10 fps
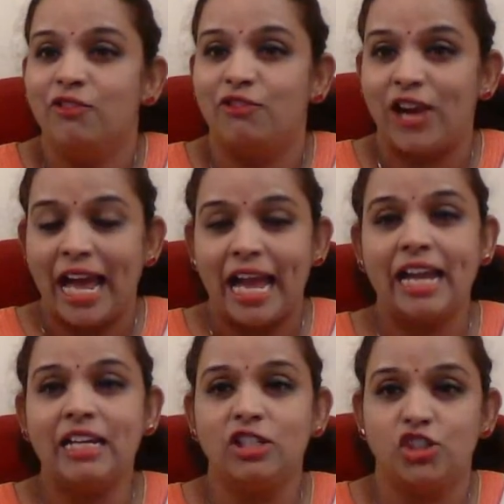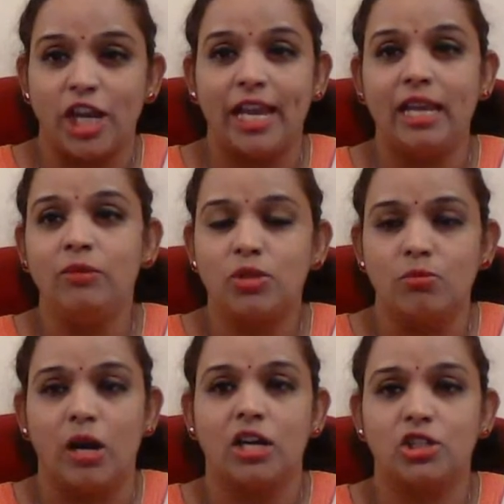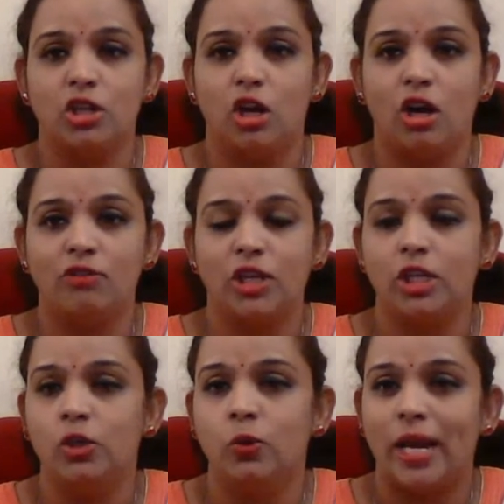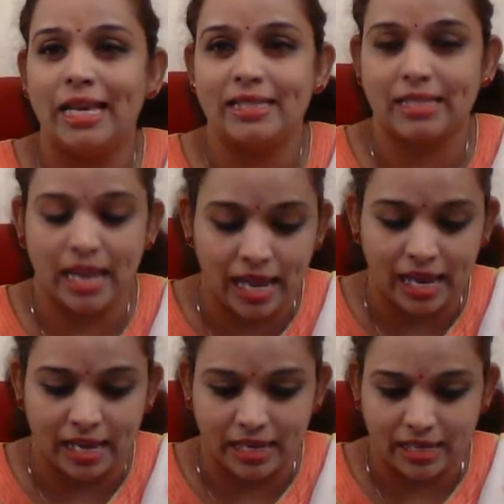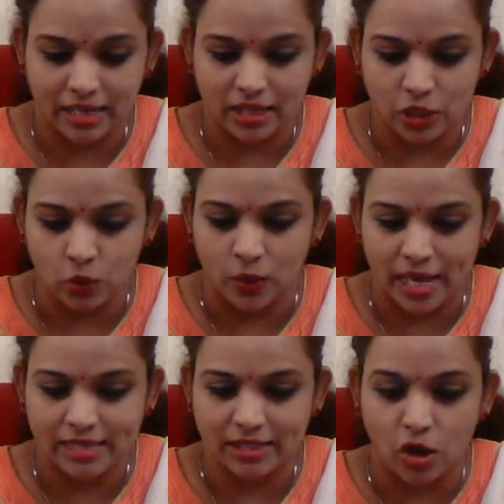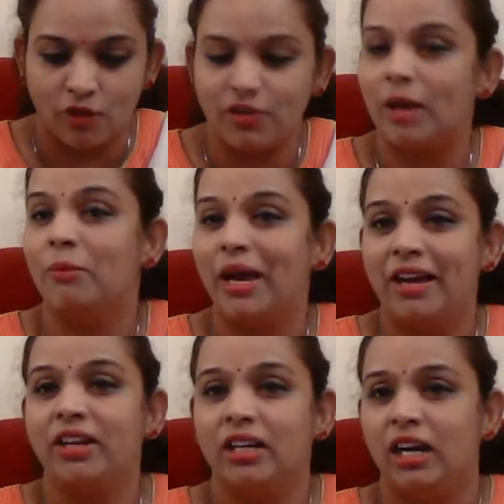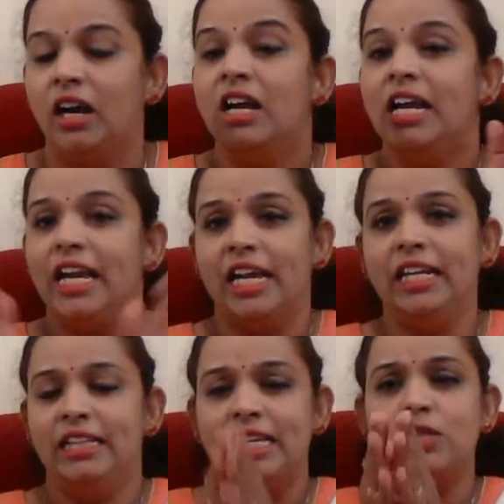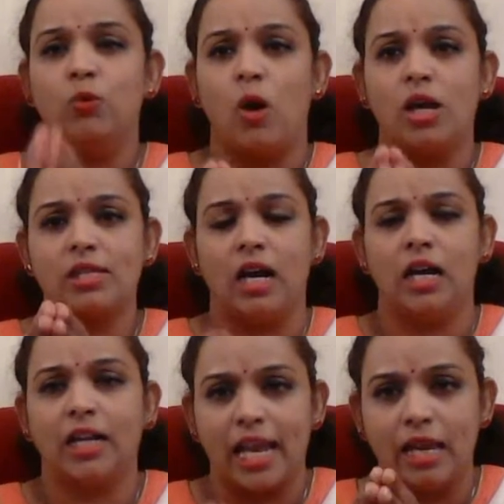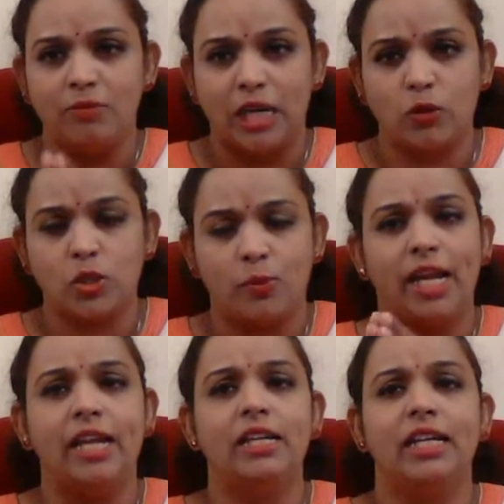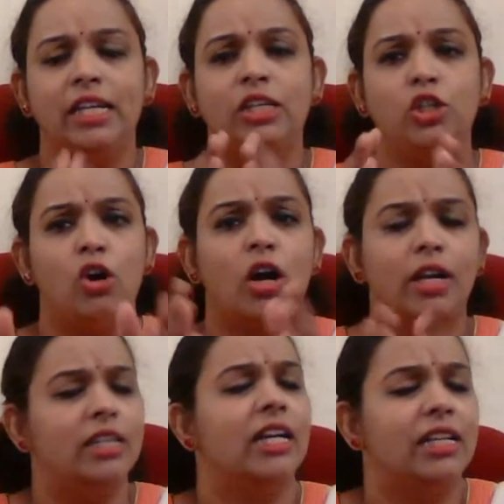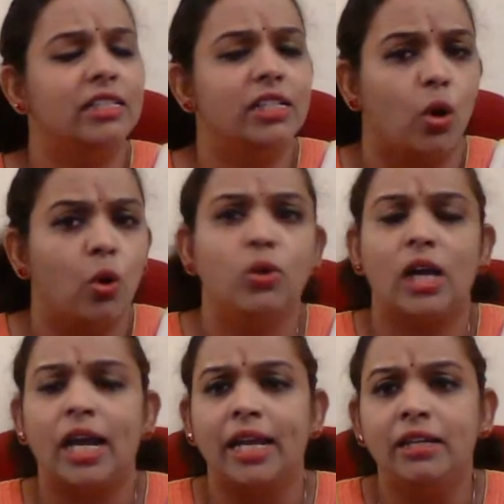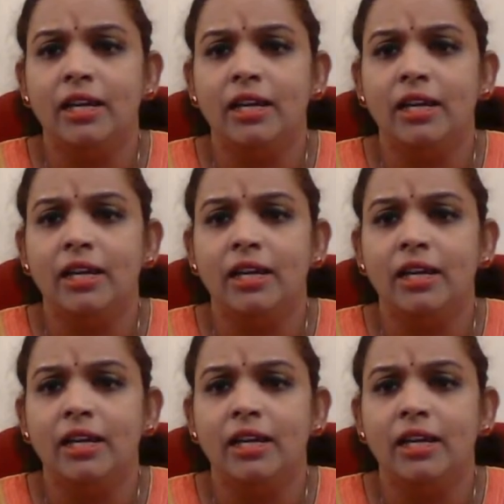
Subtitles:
Frank James James Marshall of the USA, US of America. And this was a game that was played in New York in 1909.